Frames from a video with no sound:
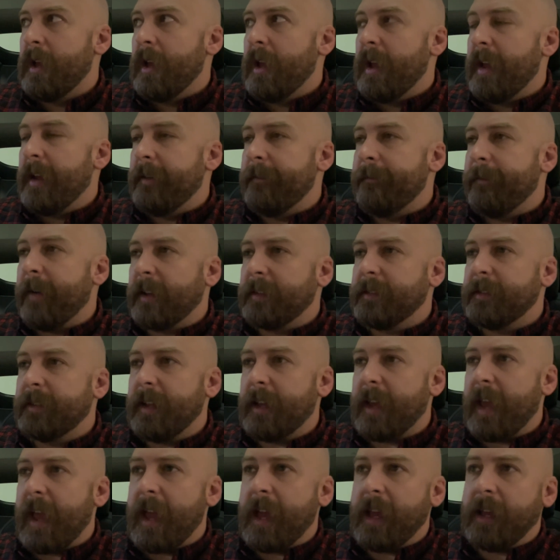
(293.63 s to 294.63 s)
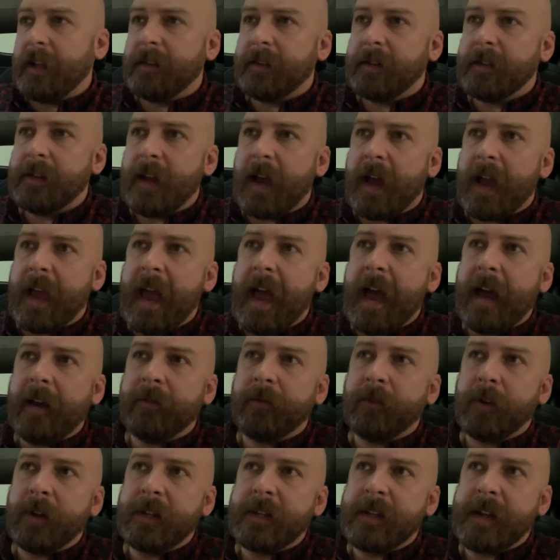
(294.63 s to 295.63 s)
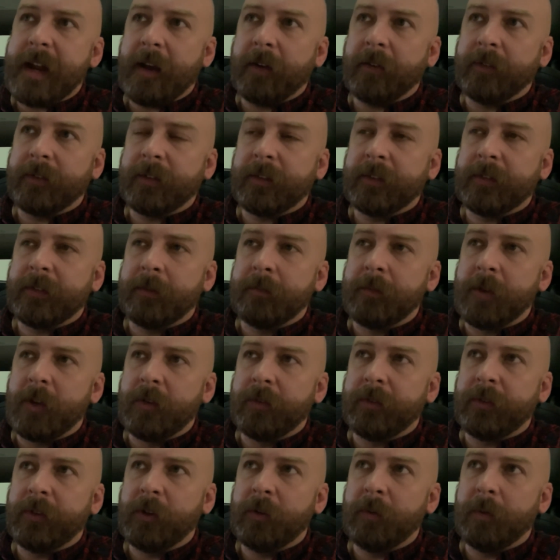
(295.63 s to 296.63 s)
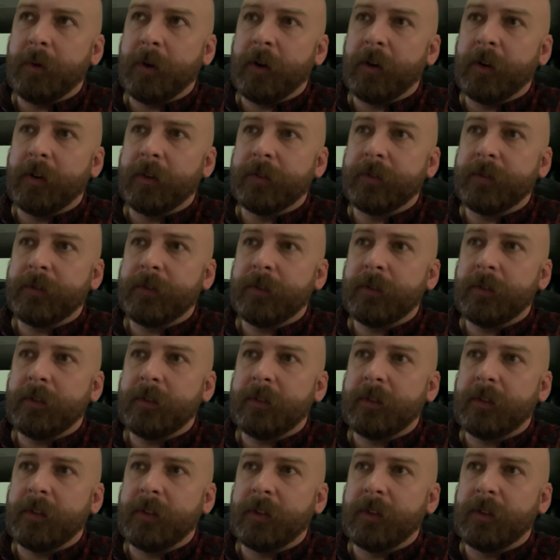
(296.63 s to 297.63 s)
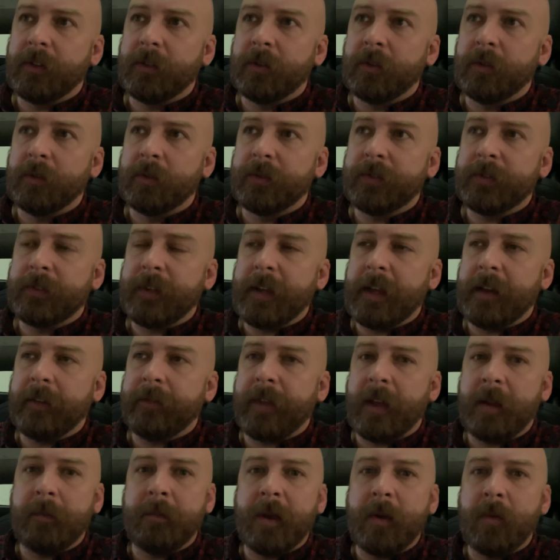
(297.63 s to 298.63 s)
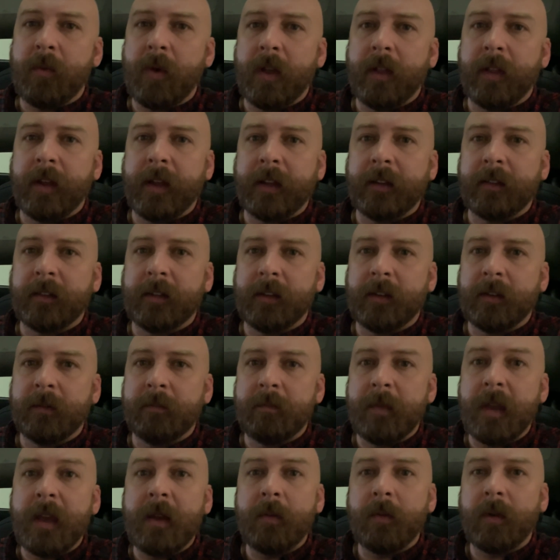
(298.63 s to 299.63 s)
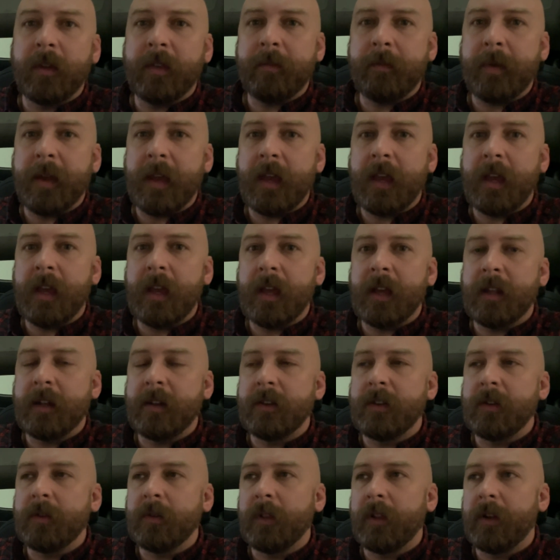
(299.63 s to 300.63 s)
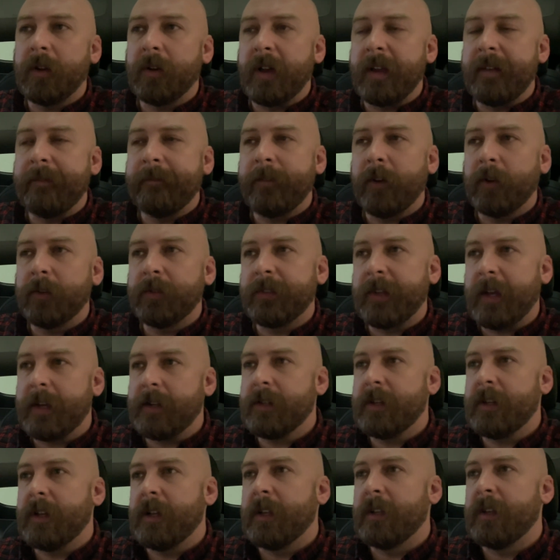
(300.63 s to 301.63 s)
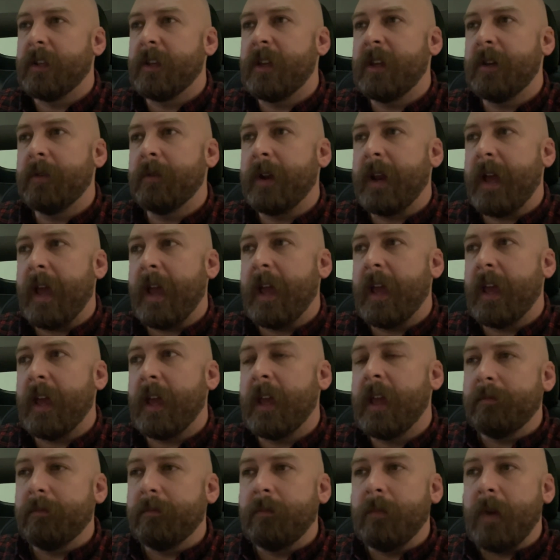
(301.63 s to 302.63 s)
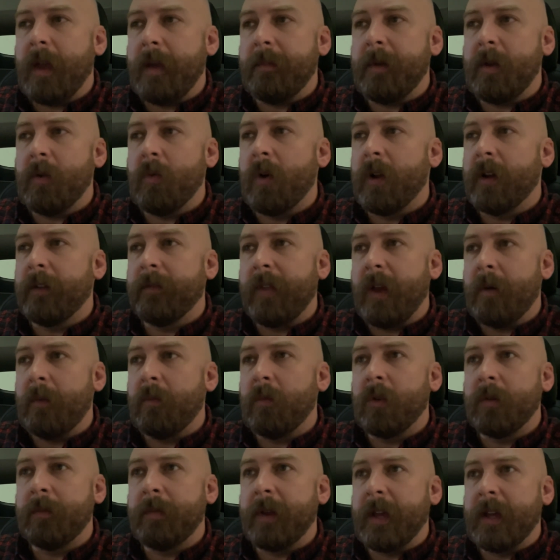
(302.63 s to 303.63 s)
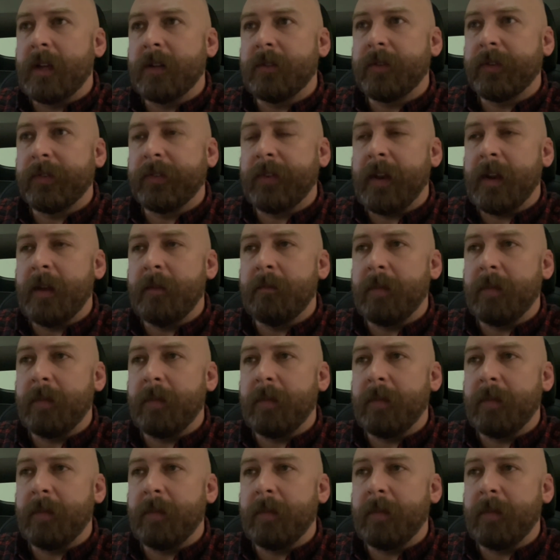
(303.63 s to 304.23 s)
investigate. I have reached out to some YouTubers to see if they'd be willing to meet with me and do a little info session, Q&A. Maybe one of them would be interested in